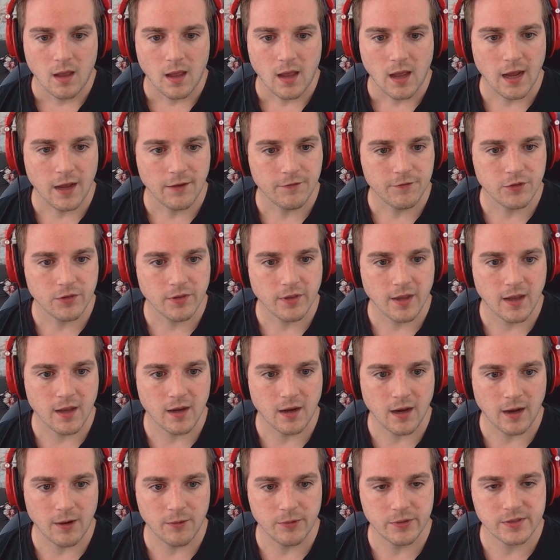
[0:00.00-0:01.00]
After that,
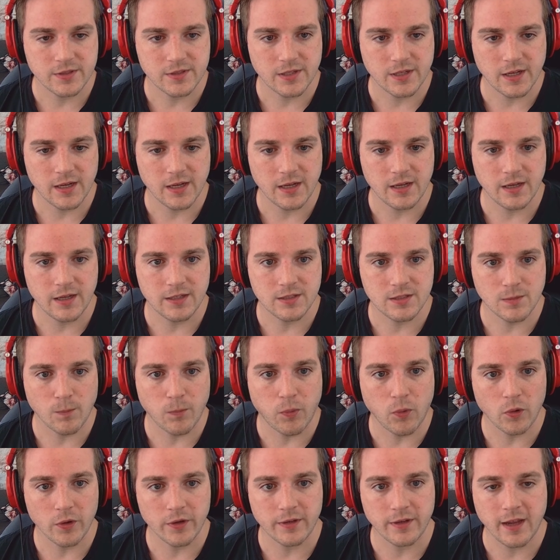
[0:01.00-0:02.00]
I would say it's
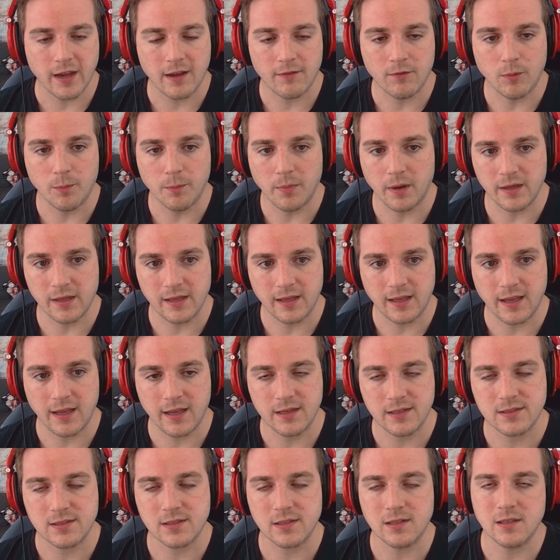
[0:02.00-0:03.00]
important to have a money
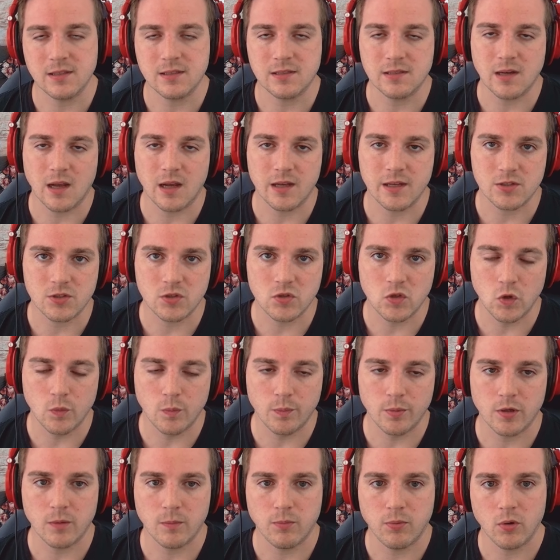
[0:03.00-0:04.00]
case. It's not
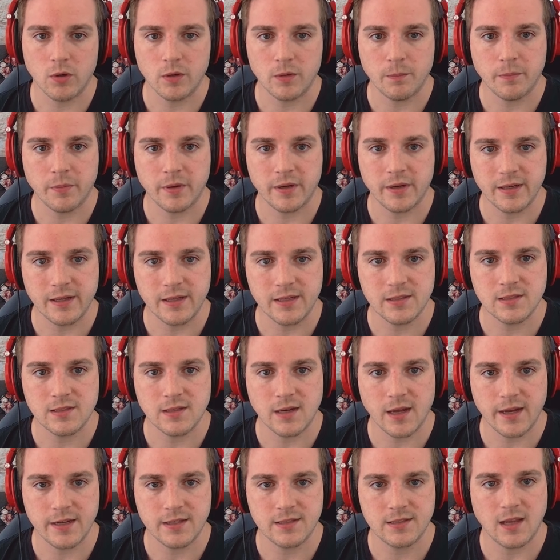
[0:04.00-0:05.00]
super important, but it is
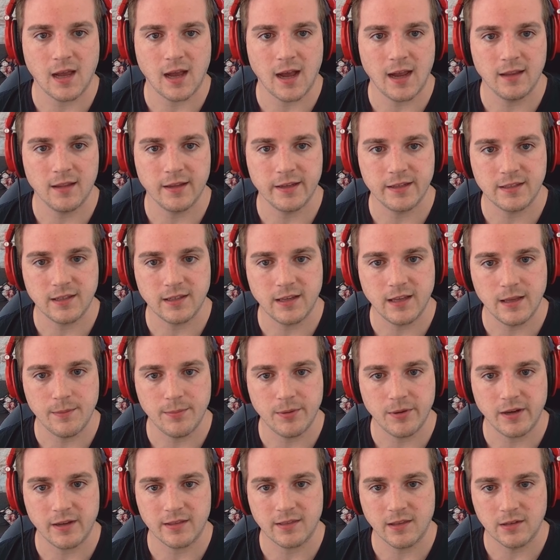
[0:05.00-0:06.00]
nice. I like to keep
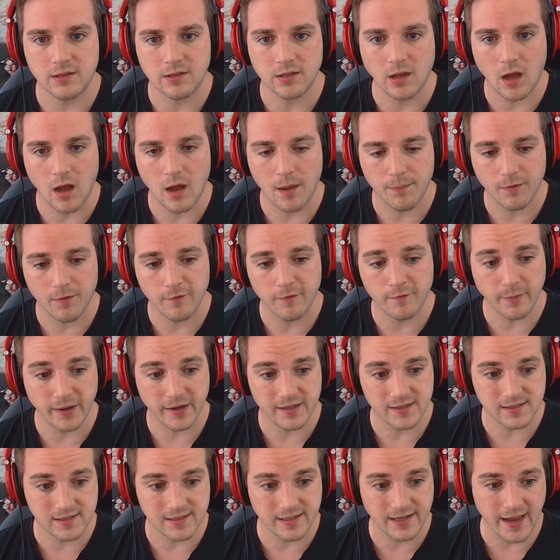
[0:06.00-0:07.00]
it at the top of my
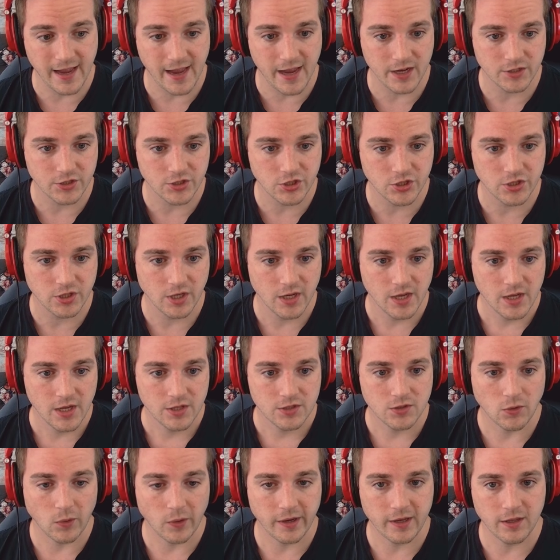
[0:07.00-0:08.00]
stash
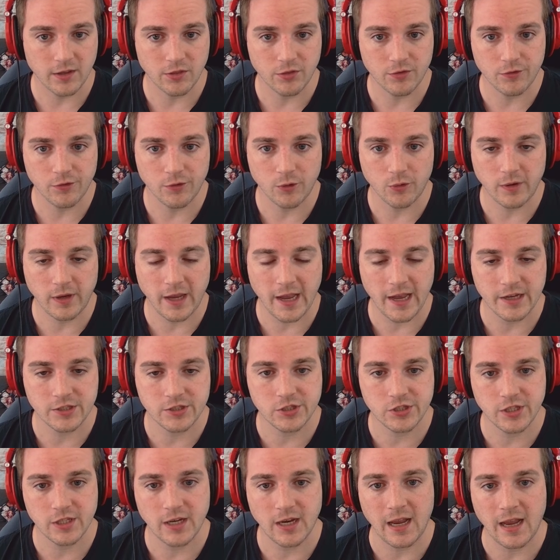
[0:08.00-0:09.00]
so I can throw cash
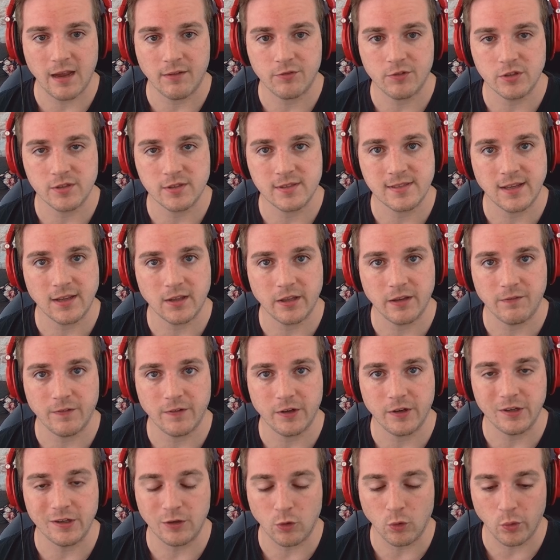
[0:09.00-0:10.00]
in after selling
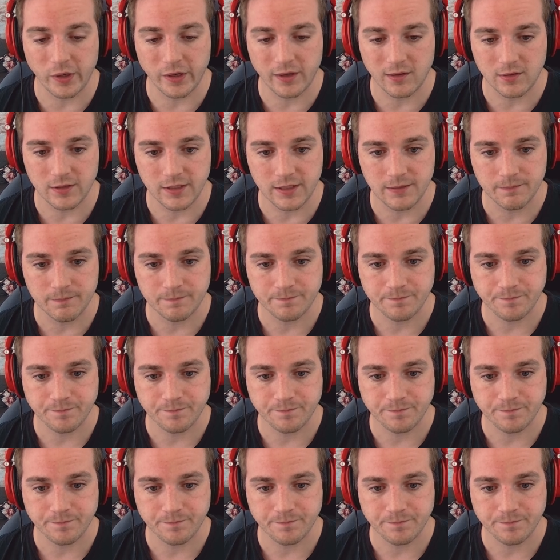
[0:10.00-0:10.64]
very quickly.